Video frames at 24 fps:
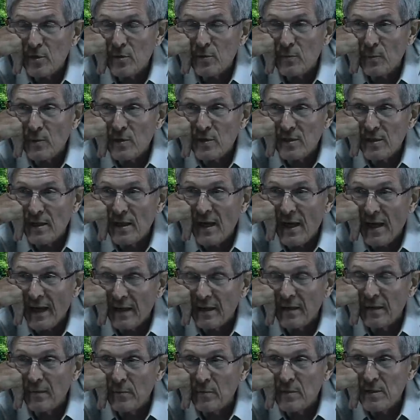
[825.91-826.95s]
or was he
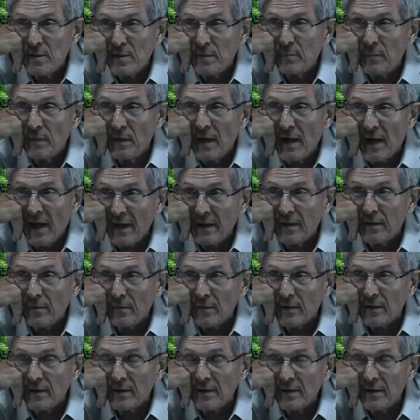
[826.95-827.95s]
ac- was he accurate?